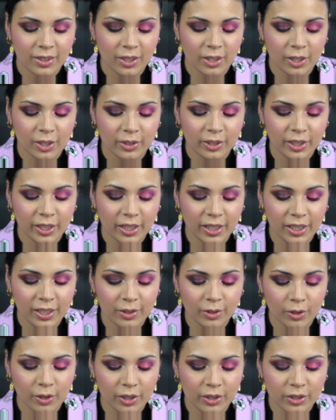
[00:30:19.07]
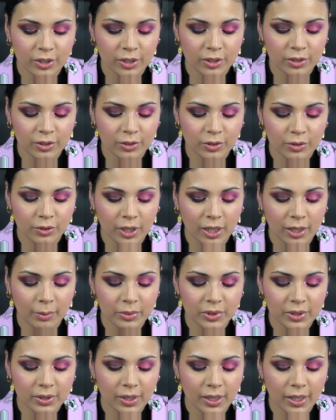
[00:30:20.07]
Are there any launches or
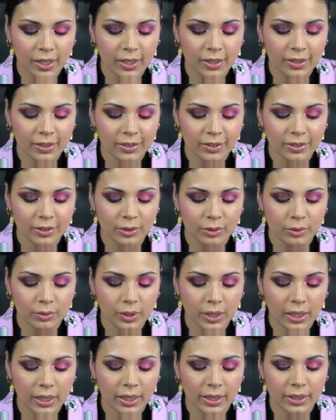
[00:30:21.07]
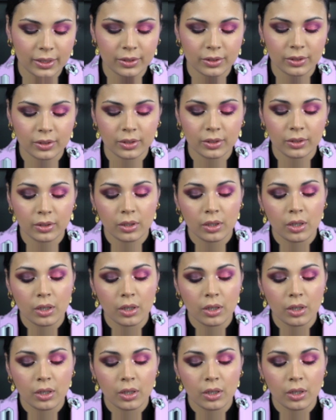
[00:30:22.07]
drops that you guys